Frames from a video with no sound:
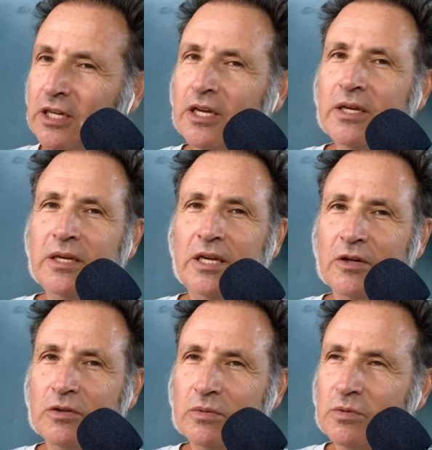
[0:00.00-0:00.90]
You know,
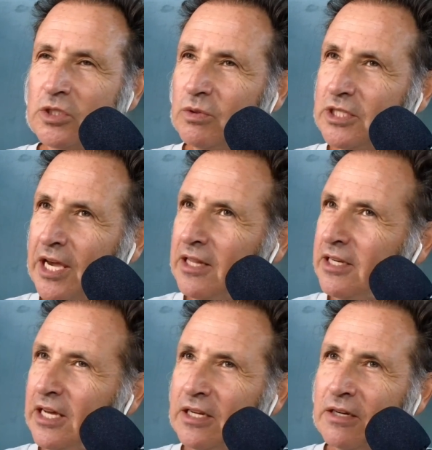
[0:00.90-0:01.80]
she was
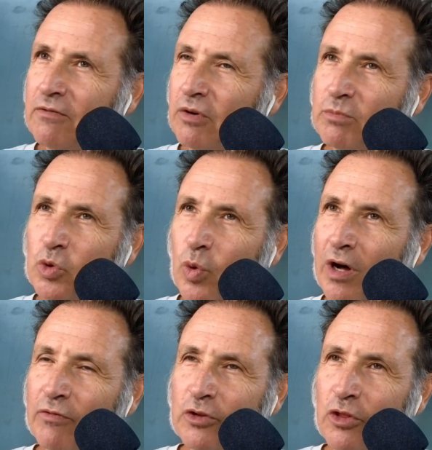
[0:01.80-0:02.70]
alienated from 12
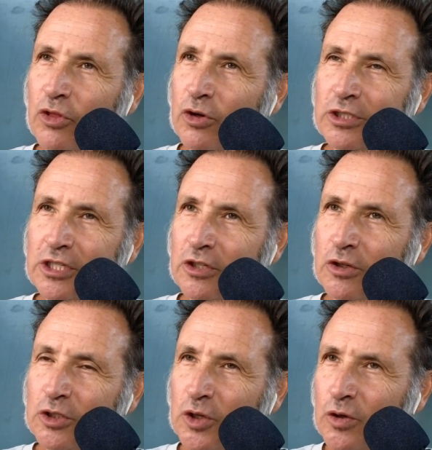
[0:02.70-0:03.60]
to 13
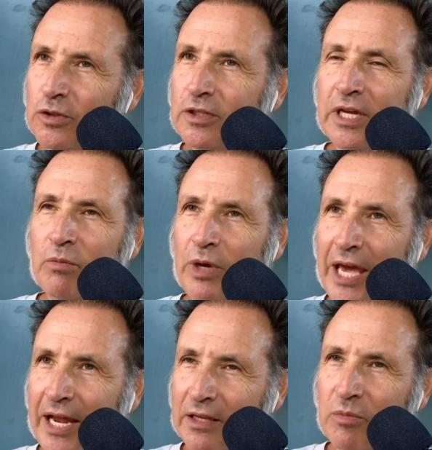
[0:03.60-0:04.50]
years old, and then we
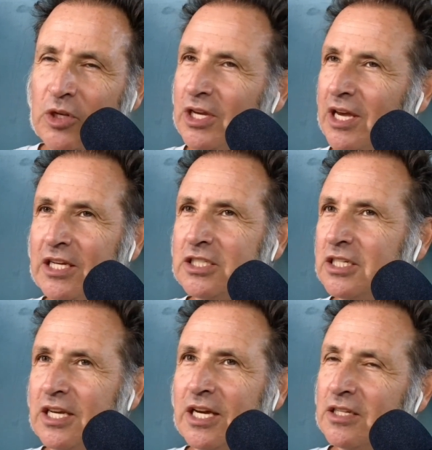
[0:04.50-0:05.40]
had communication
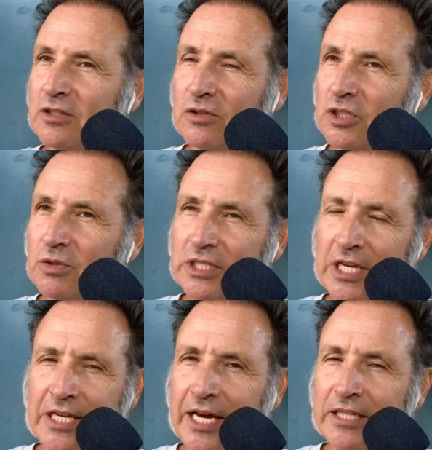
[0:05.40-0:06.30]
again until she was like
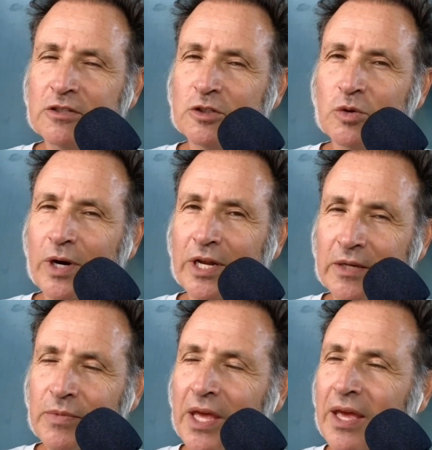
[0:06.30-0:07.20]
19 or 20.
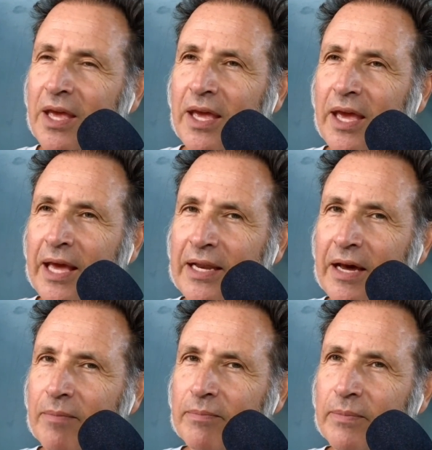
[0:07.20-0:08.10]
And
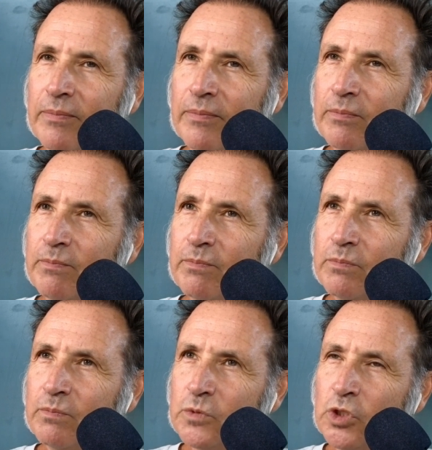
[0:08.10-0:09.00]

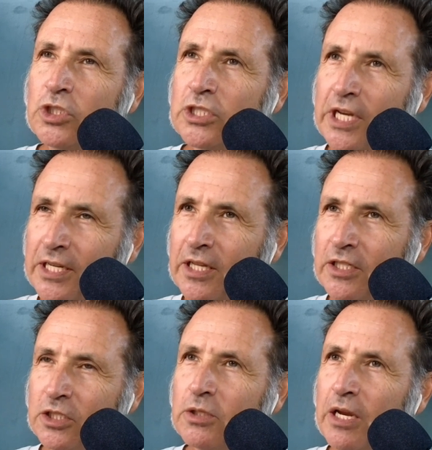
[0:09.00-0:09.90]
so she's like nearly,
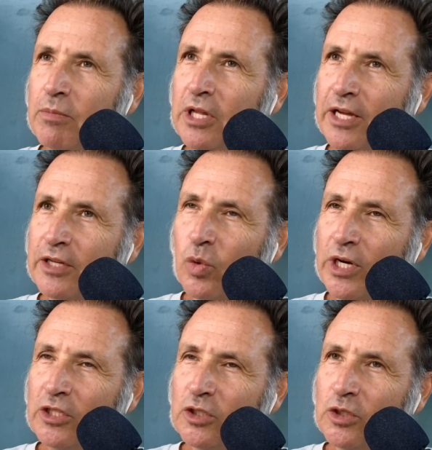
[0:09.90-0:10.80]
she had to be like
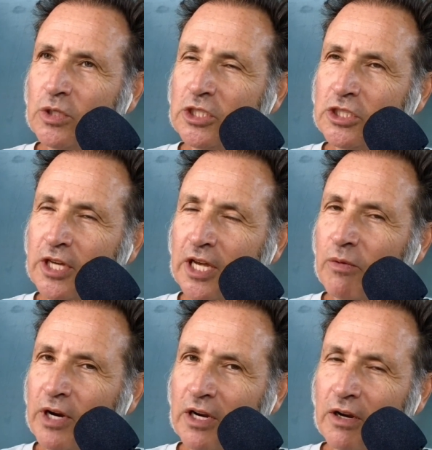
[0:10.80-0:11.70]
22, and she's getting
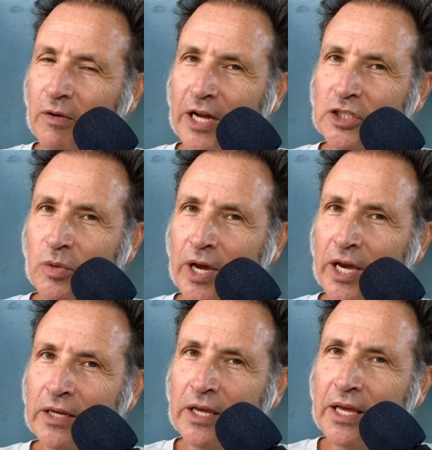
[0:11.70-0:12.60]
ready to
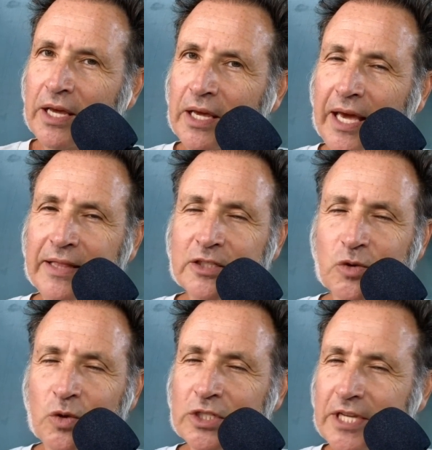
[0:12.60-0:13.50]
graduate. And there's
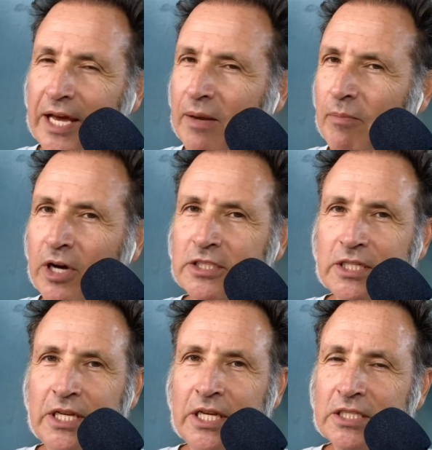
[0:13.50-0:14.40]
all this
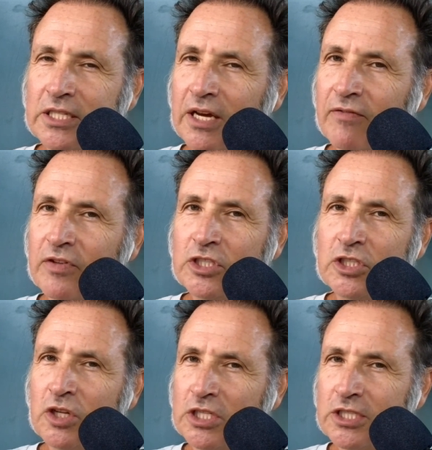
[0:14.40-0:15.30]
animosity and stuff. And she's
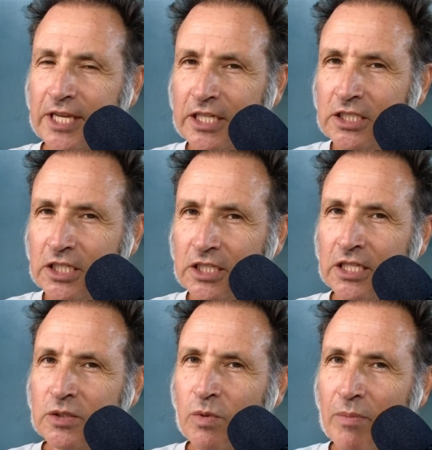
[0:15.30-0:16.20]
not saying she
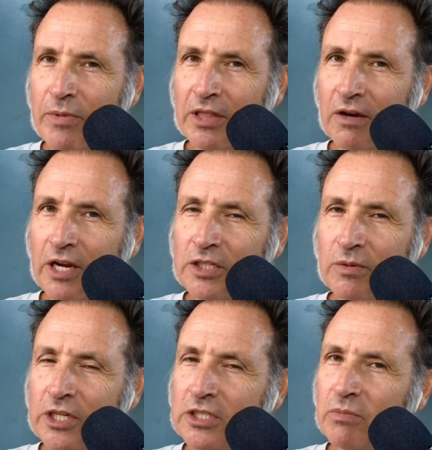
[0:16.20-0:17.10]
doesn't want me at the
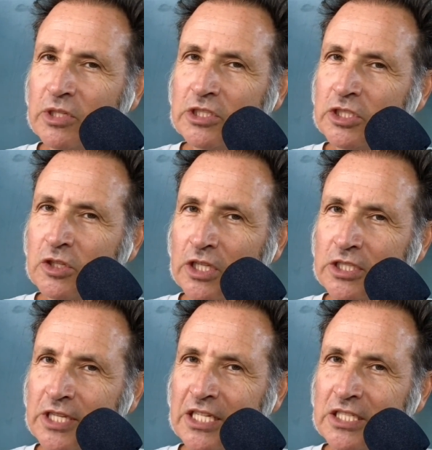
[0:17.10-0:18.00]
graduation, but she's not
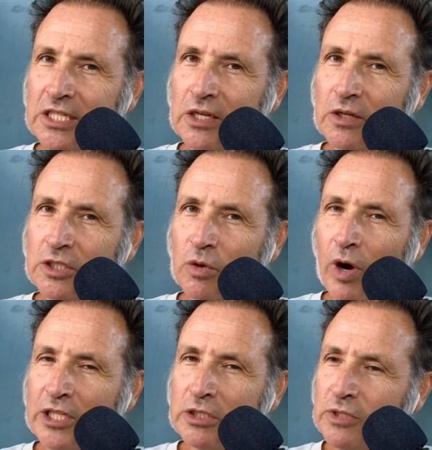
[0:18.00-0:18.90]
saying she
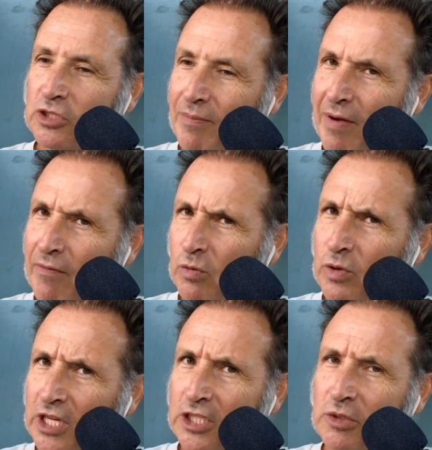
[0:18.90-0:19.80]
wants me. So I'm having a
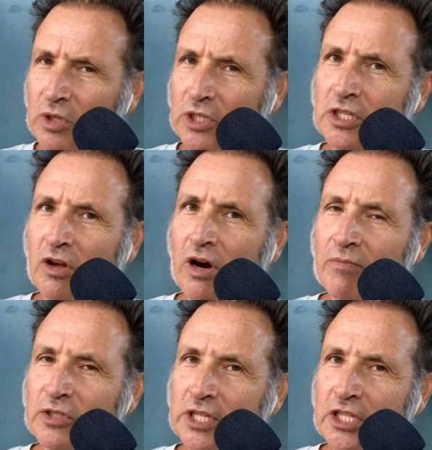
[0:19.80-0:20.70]
really explicit
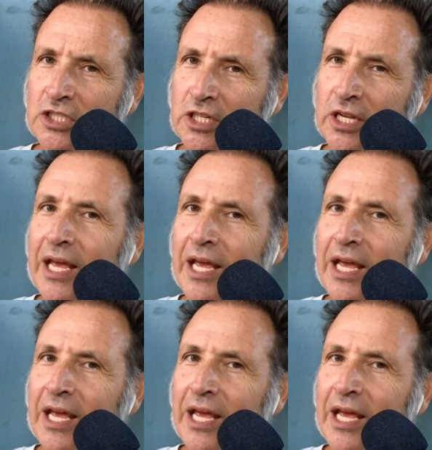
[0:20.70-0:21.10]
conversation.